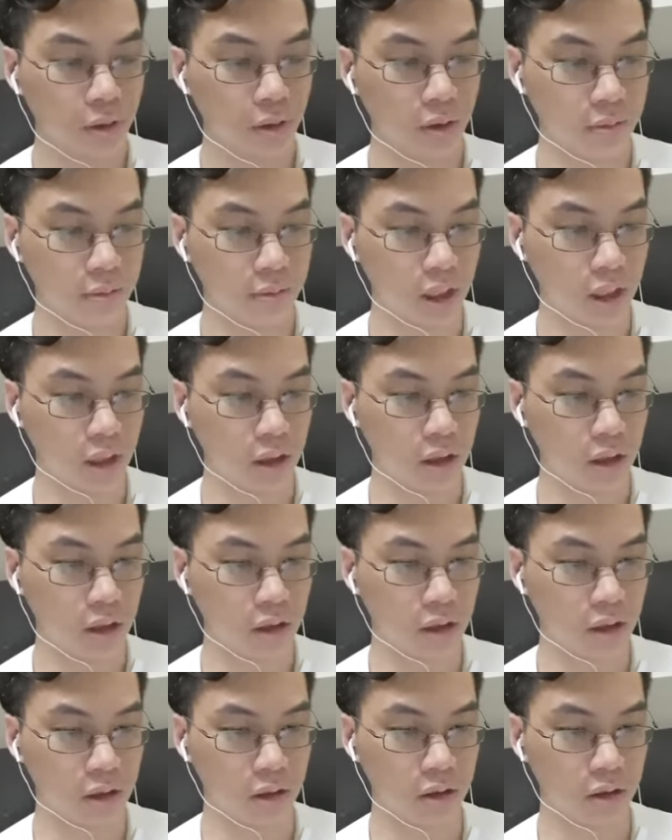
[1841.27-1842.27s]

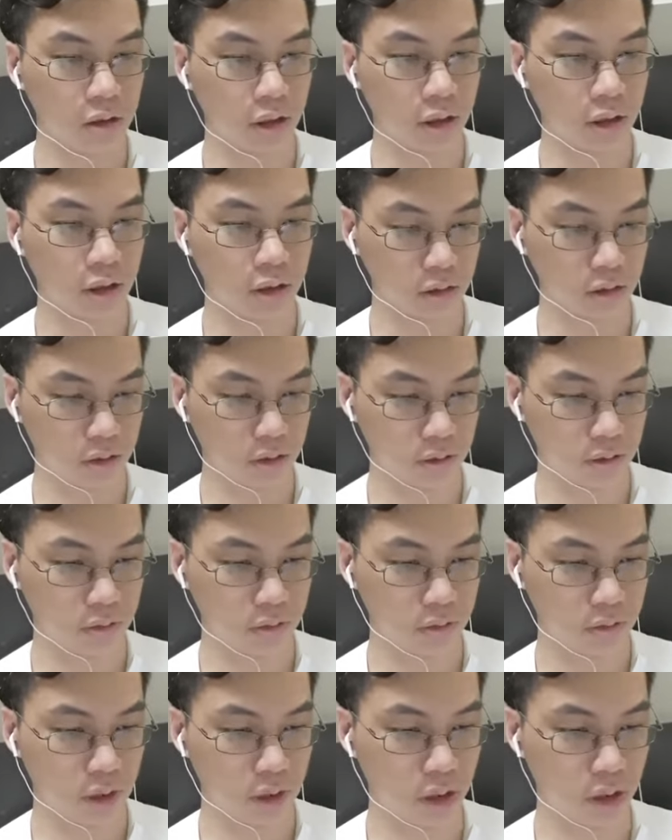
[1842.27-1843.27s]
Uh, okay.
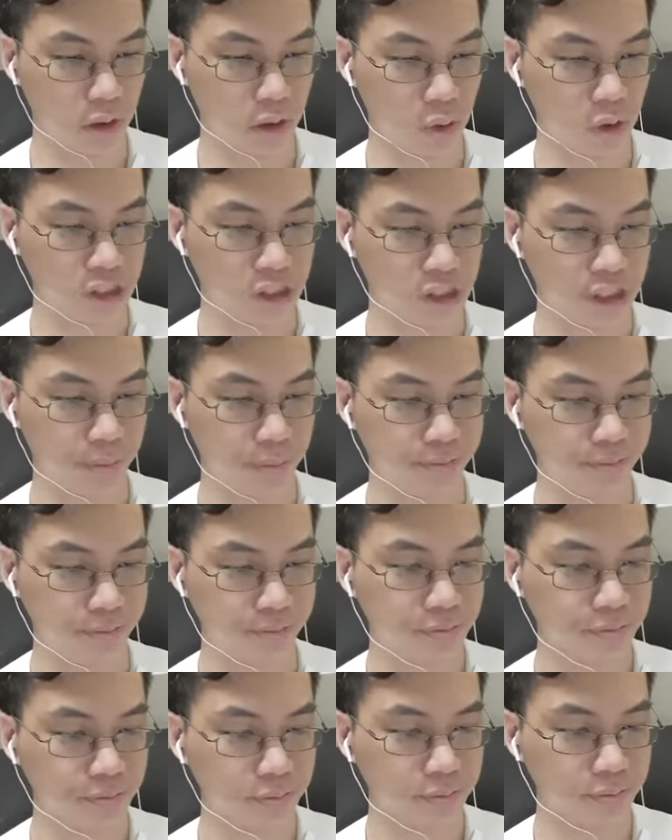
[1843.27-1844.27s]
Uh, warship.
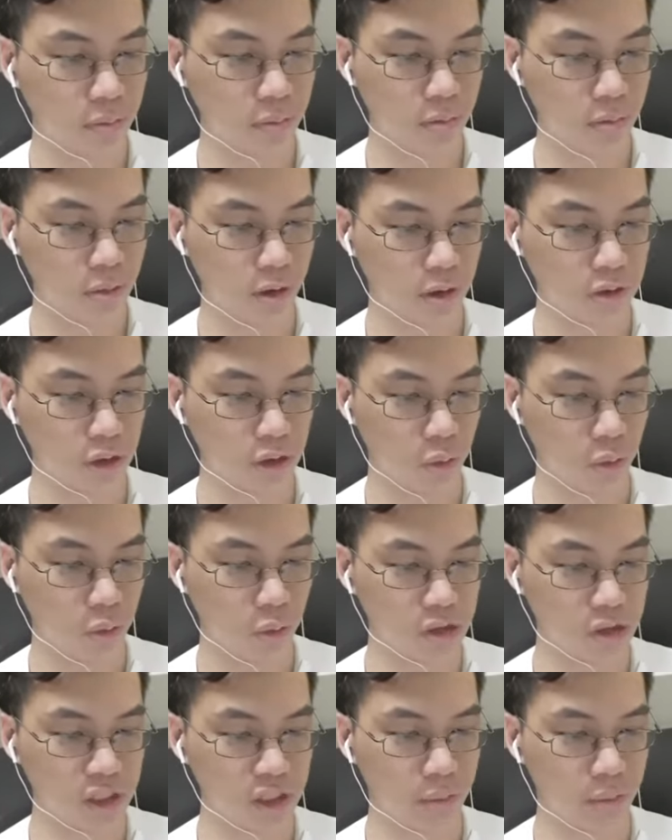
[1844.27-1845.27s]
So the
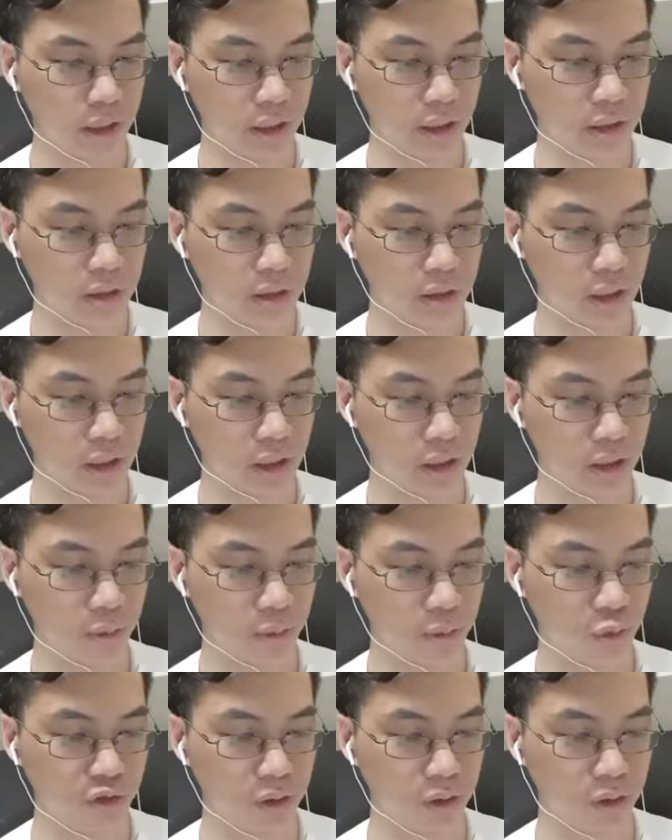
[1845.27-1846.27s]
warship has uh,
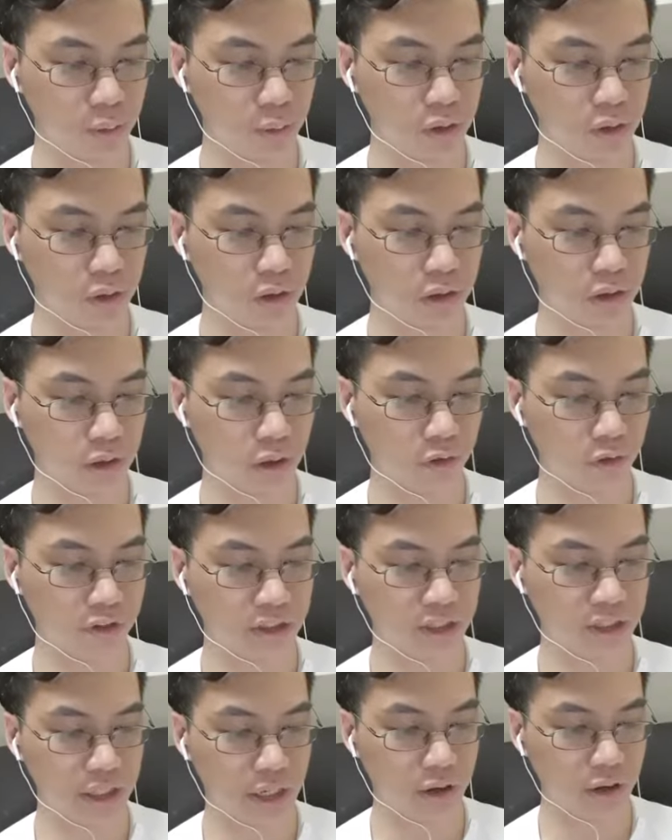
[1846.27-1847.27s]
movement components of
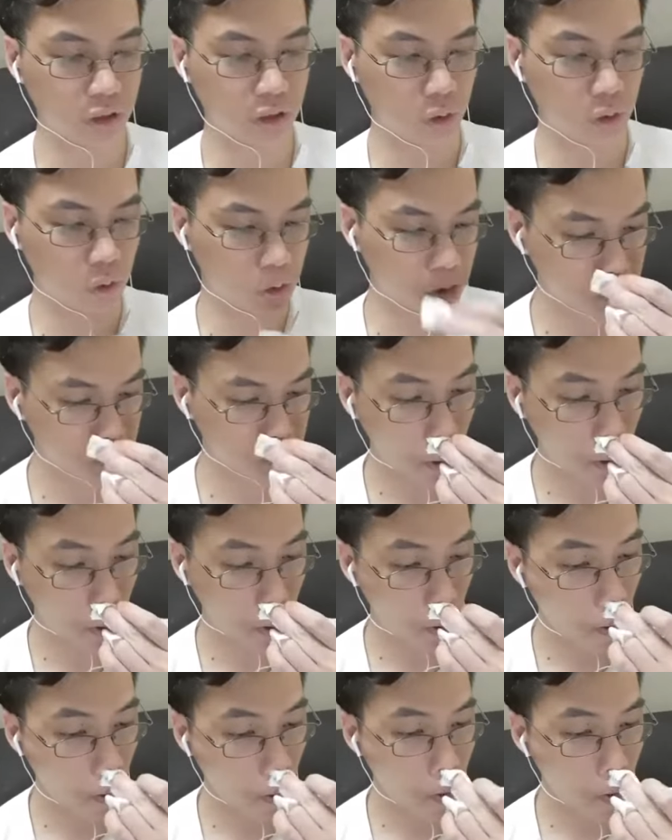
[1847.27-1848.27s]
sails and oars.
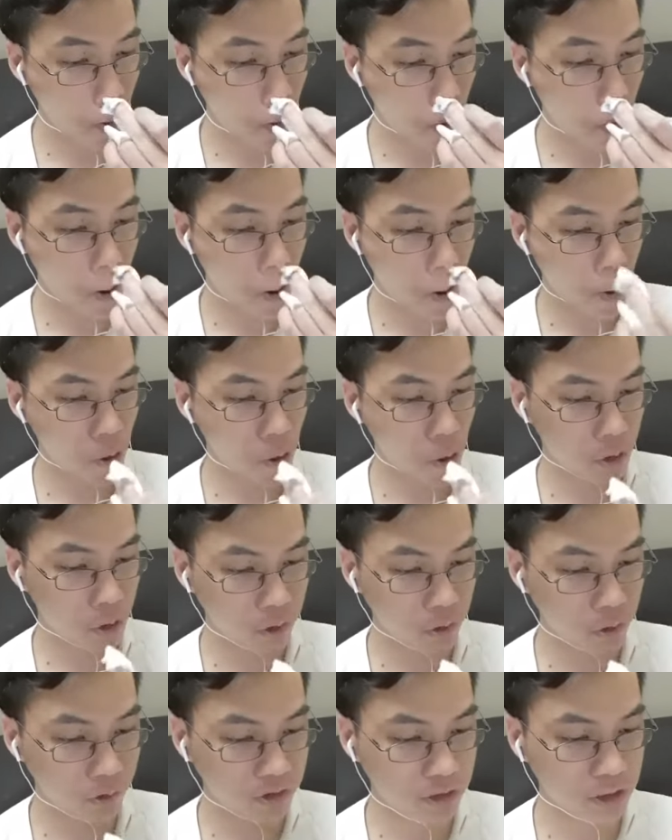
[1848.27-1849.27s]
Uh,
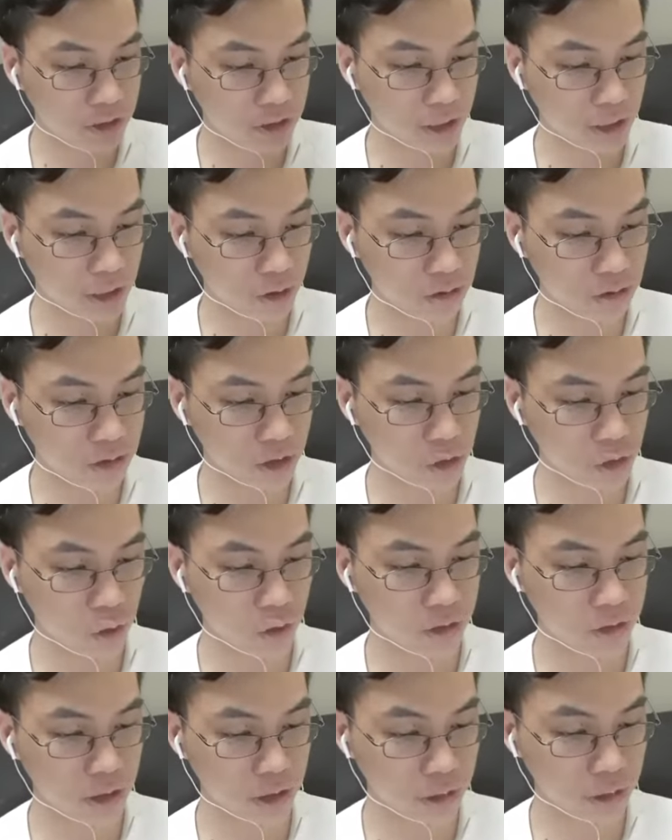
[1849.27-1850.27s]
with sails, it goes
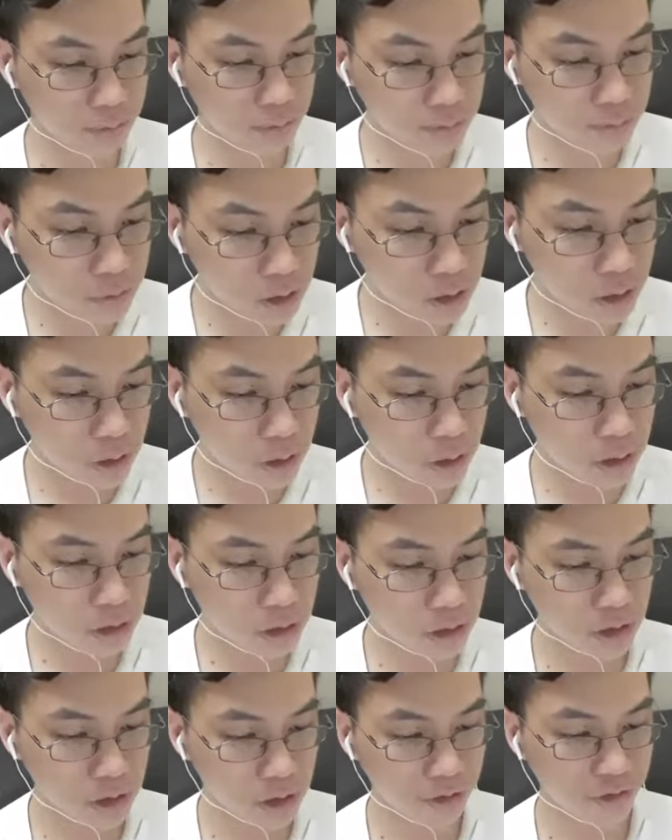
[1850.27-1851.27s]
at
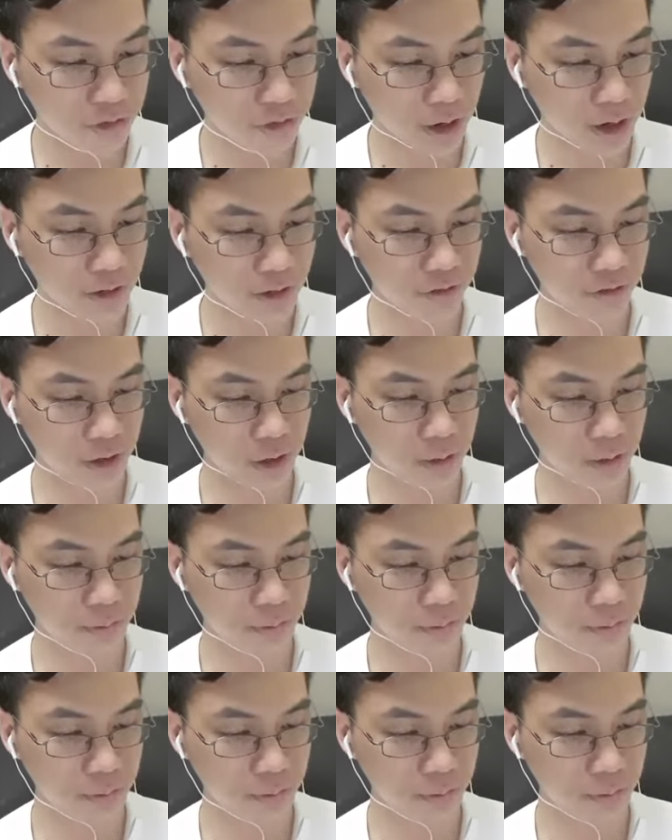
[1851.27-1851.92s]
35 feet,